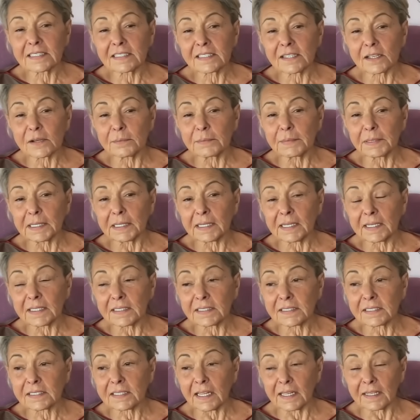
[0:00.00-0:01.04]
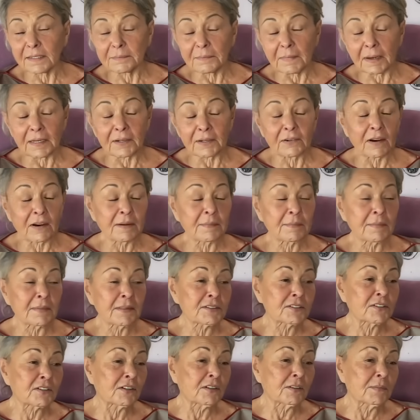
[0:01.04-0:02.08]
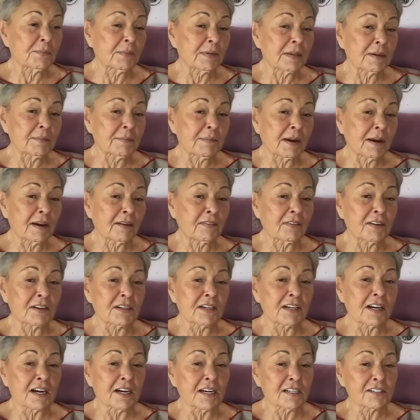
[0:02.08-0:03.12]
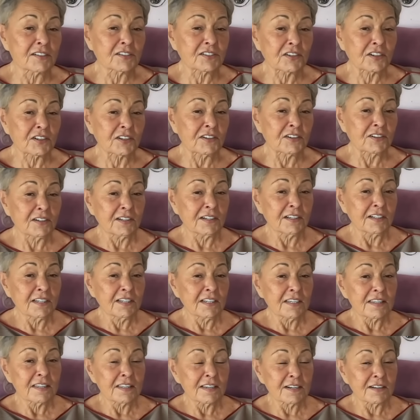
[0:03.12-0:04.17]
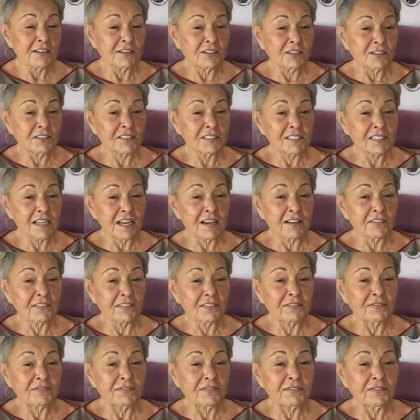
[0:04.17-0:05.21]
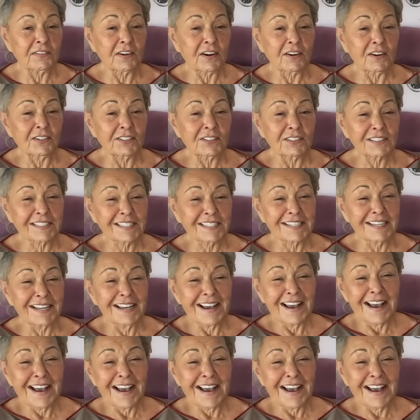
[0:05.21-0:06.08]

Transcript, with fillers: think so because, like, my grandmother told me about the chazer. Yeah, holds out, holds,